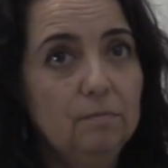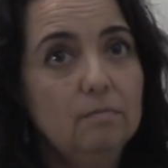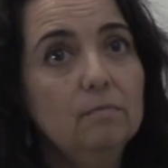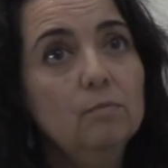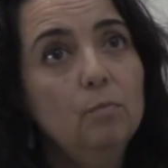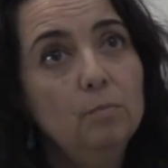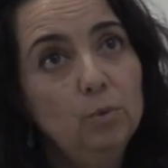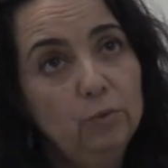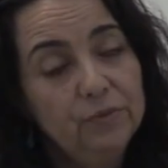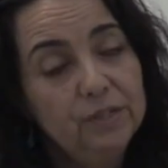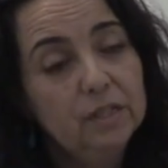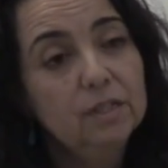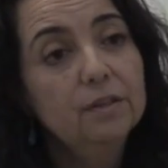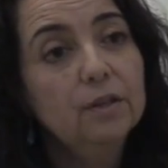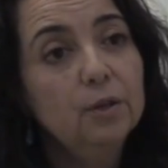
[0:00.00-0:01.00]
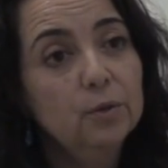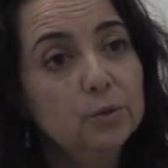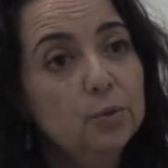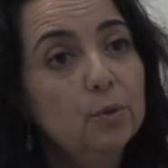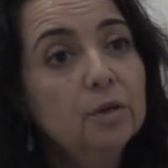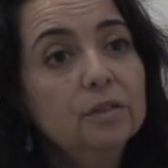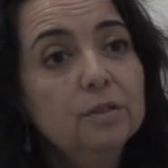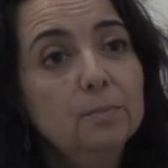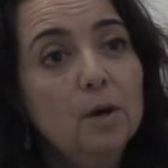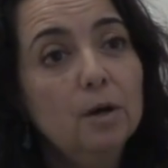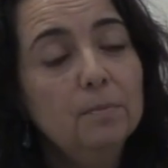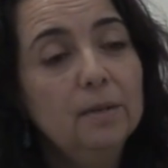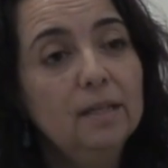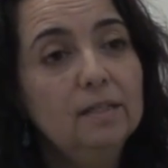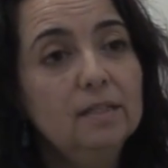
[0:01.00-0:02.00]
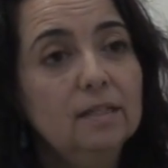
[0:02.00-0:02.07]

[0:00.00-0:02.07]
moved into the curatorial department